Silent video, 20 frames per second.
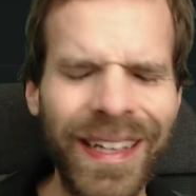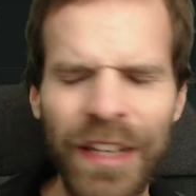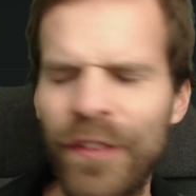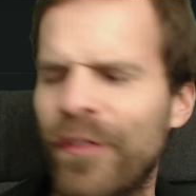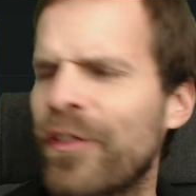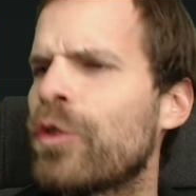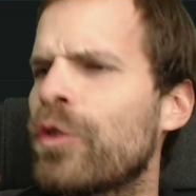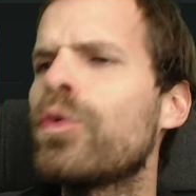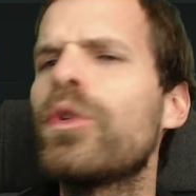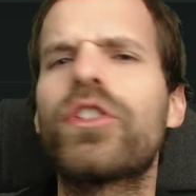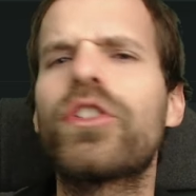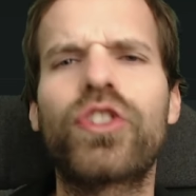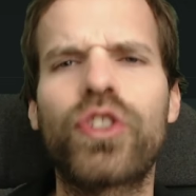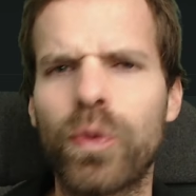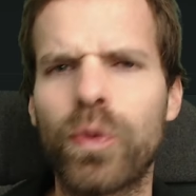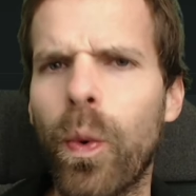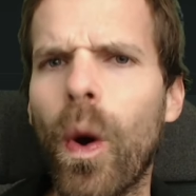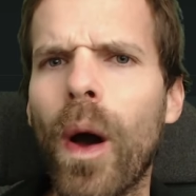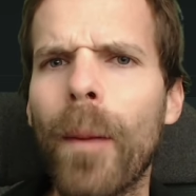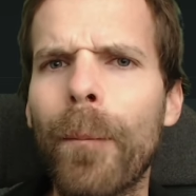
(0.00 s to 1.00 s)
If you do a
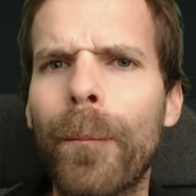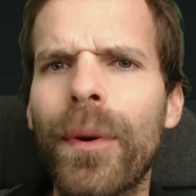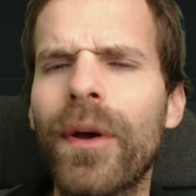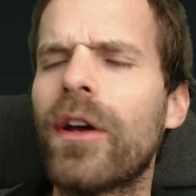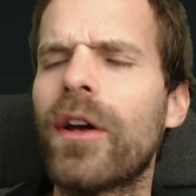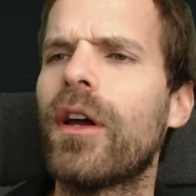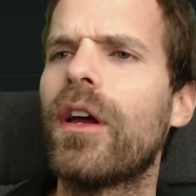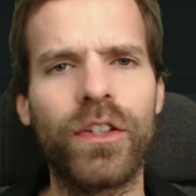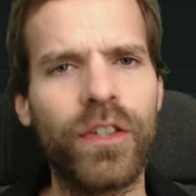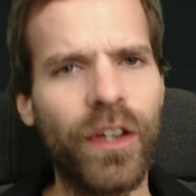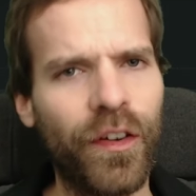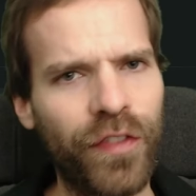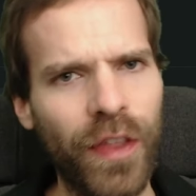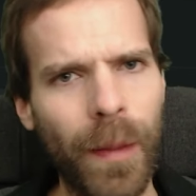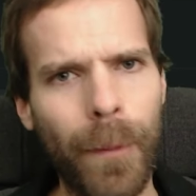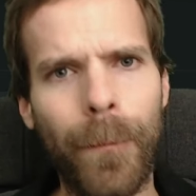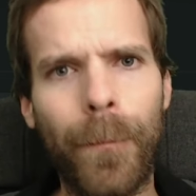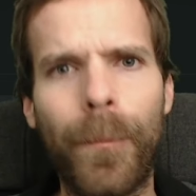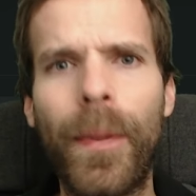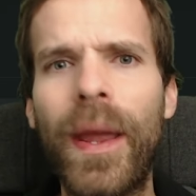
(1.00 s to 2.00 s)
swap, you have
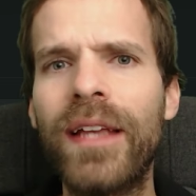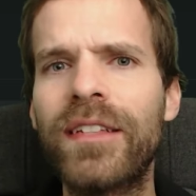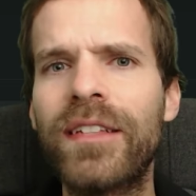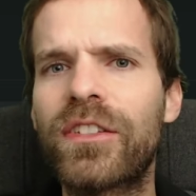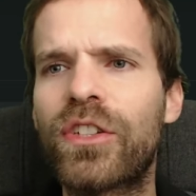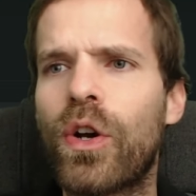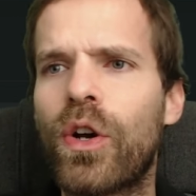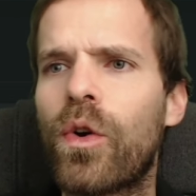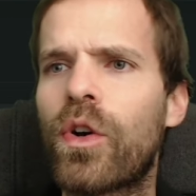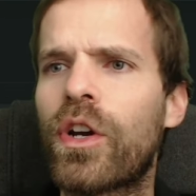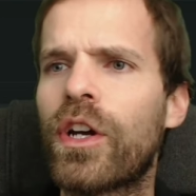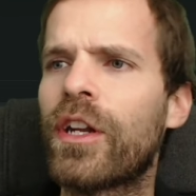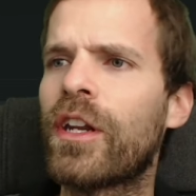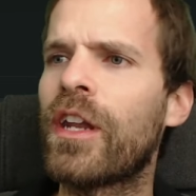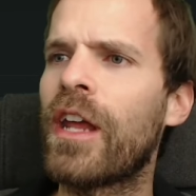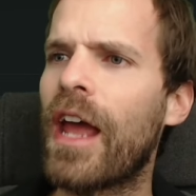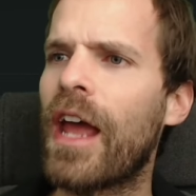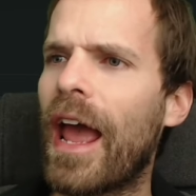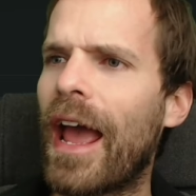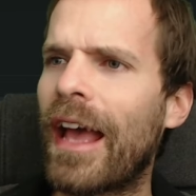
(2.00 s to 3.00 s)
the base token
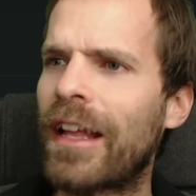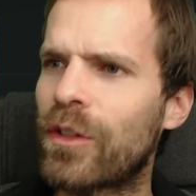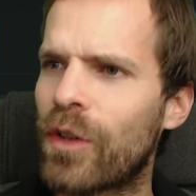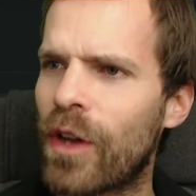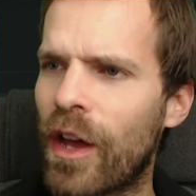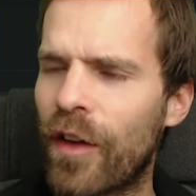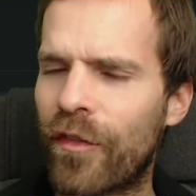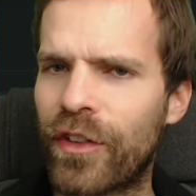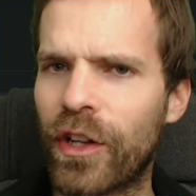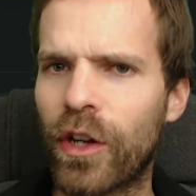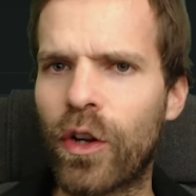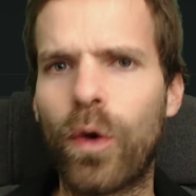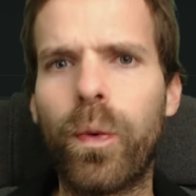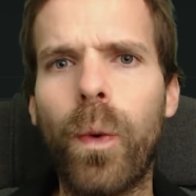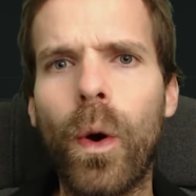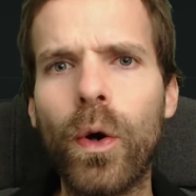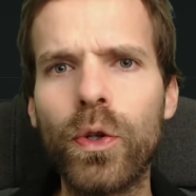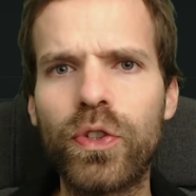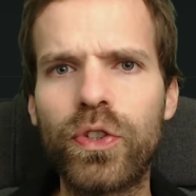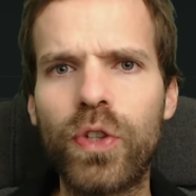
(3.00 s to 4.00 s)
and you have the
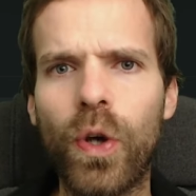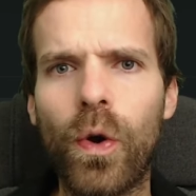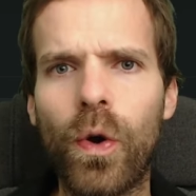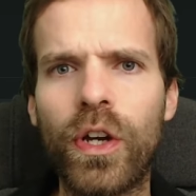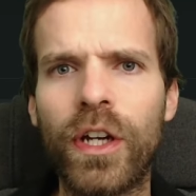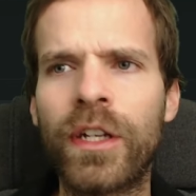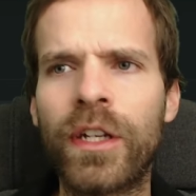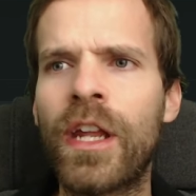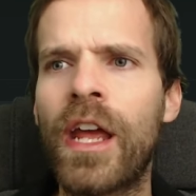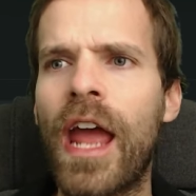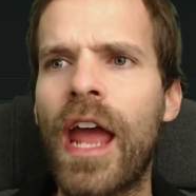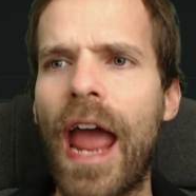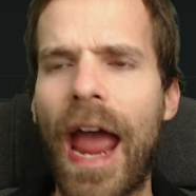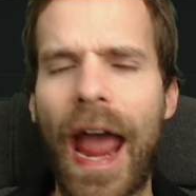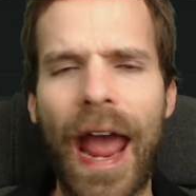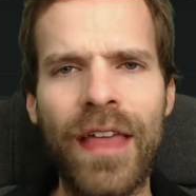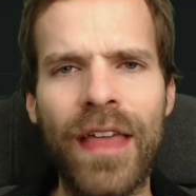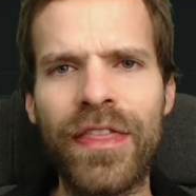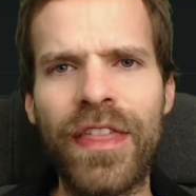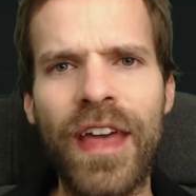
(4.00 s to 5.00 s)
quote token,
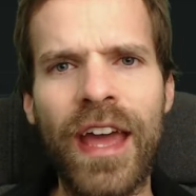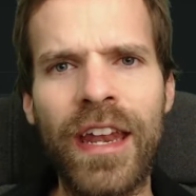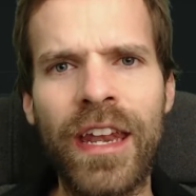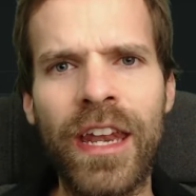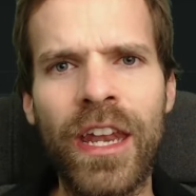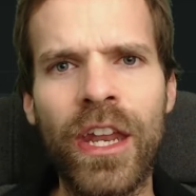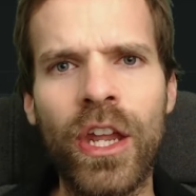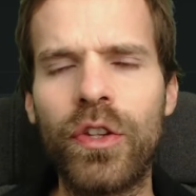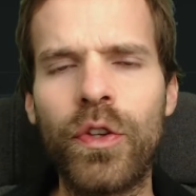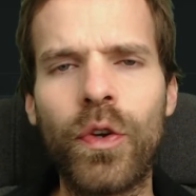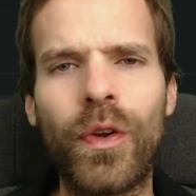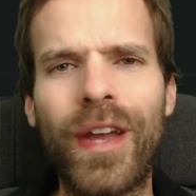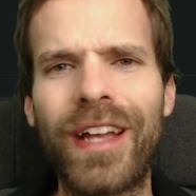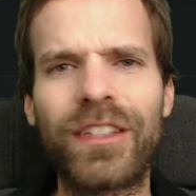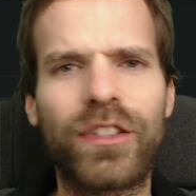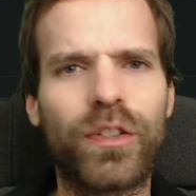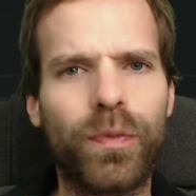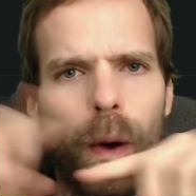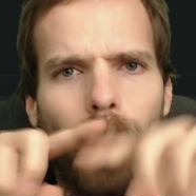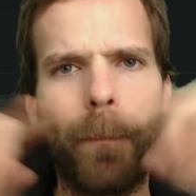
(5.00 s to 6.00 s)
and then you can
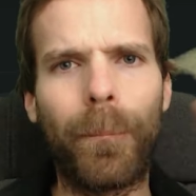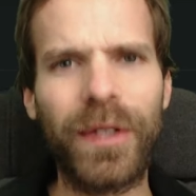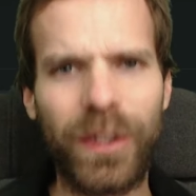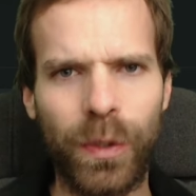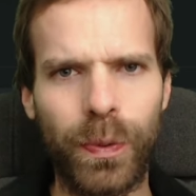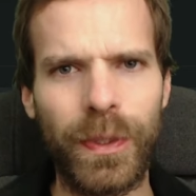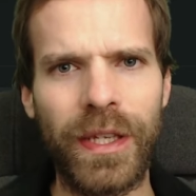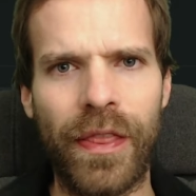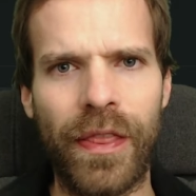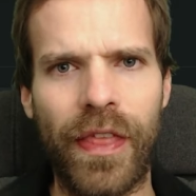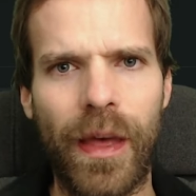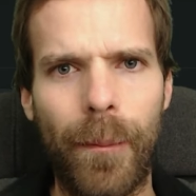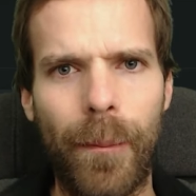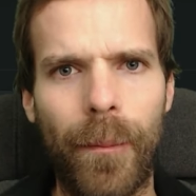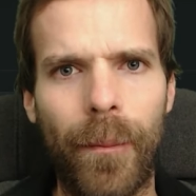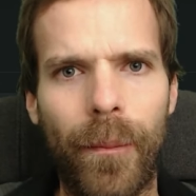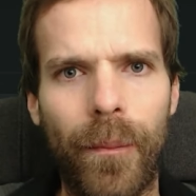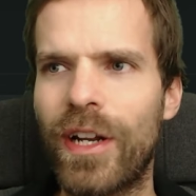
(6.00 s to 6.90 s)
swap between them.